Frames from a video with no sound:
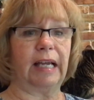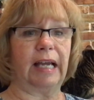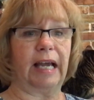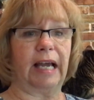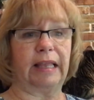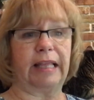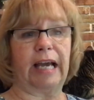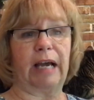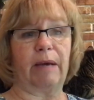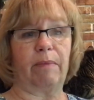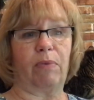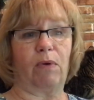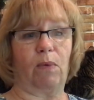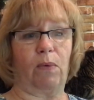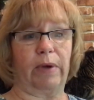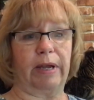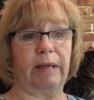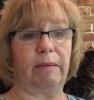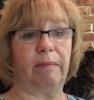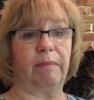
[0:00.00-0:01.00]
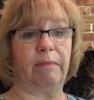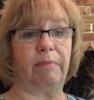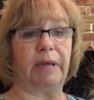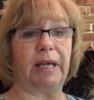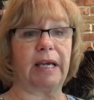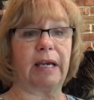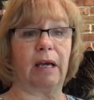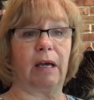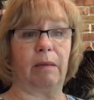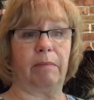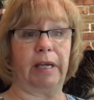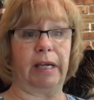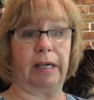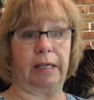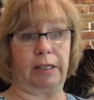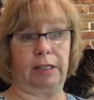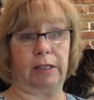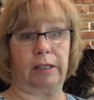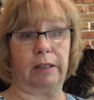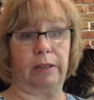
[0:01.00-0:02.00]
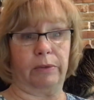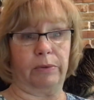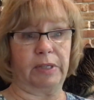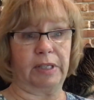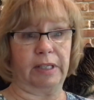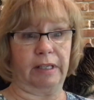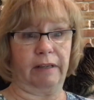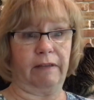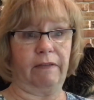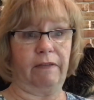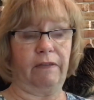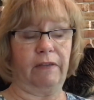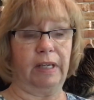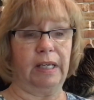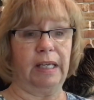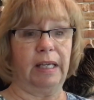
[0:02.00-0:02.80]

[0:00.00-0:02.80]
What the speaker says: at that point become exclusive.